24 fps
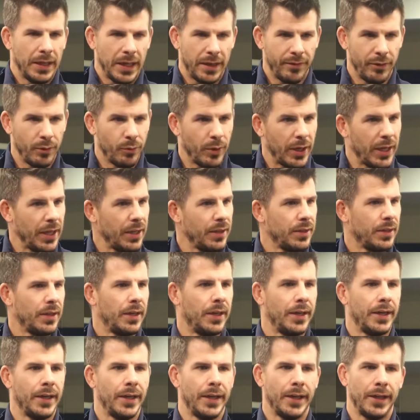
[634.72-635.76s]
Heavyweight,
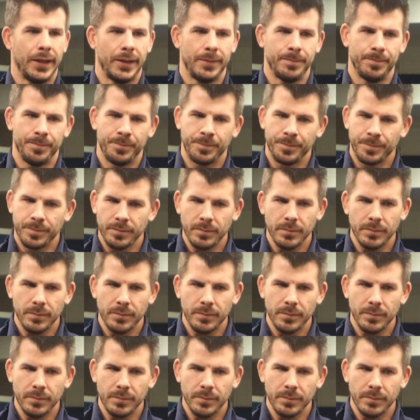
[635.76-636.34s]
um,